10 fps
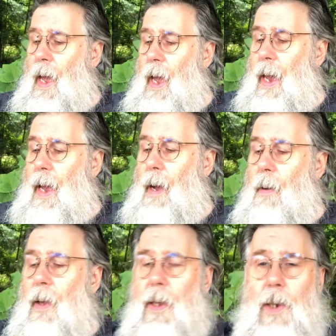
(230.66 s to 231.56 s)
anyhow,
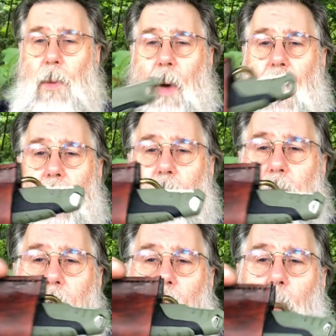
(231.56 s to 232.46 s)
this is my
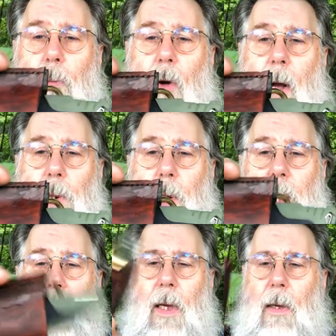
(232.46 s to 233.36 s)
little
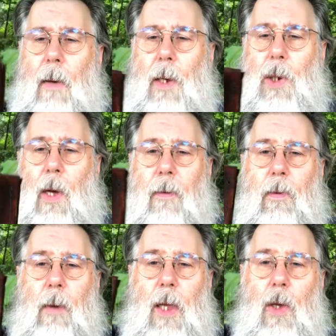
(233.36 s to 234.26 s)
project. I still have to
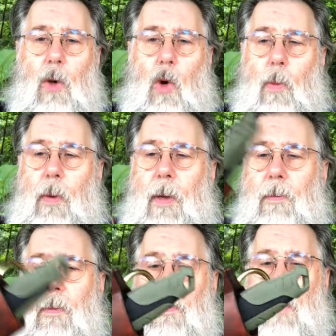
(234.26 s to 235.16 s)
make the loop, but
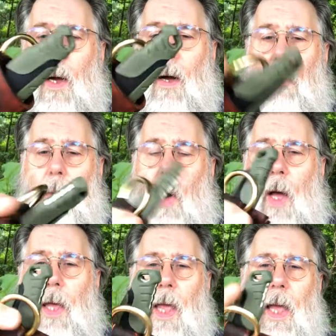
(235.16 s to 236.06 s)
and
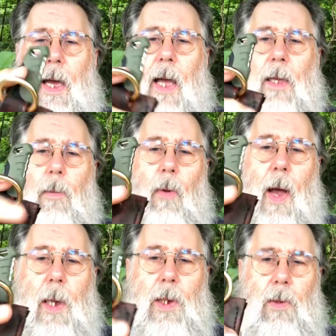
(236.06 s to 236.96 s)
I got the
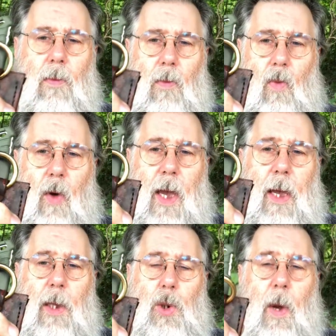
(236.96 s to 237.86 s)
brass ring
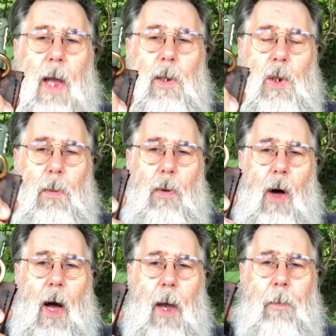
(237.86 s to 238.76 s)
at Tractor
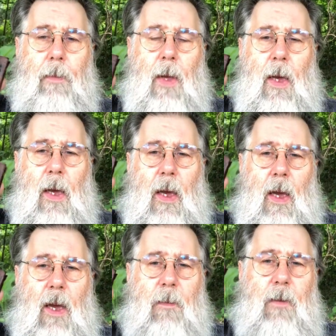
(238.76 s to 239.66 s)
Supply.
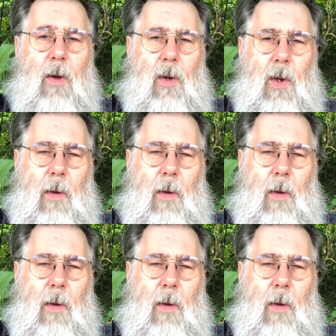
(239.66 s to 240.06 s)
If you